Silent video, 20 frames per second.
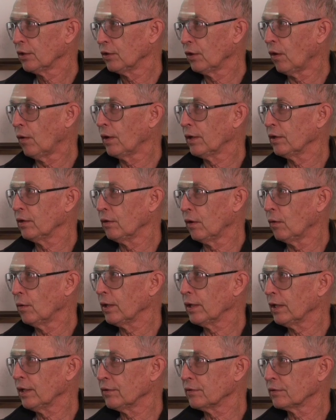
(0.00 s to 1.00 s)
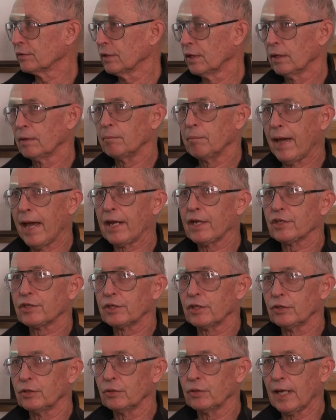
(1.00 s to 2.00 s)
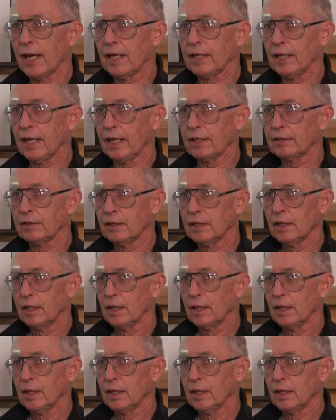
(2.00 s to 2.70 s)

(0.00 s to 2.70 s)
No one has managed to do that yet.